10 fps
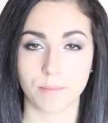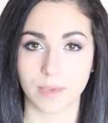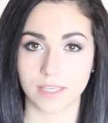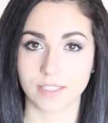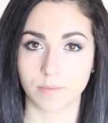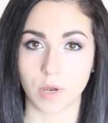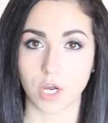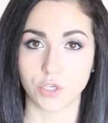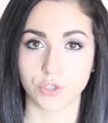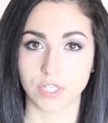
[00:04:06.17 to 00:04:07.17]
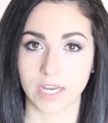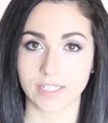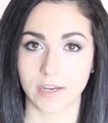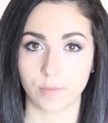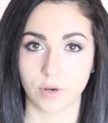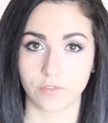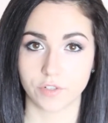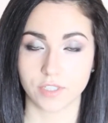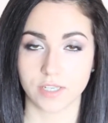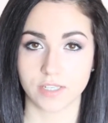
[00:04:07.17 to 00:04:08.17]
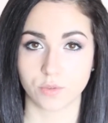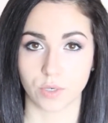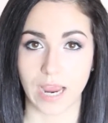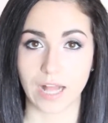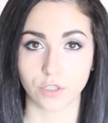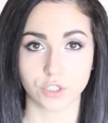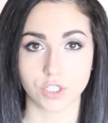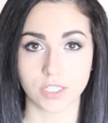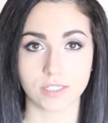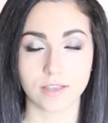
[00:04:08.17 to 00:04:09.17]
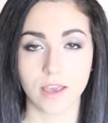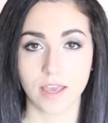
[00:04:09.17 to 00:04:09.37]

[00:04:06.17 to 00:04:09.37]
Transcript: based upon your dietary preferences or allergies,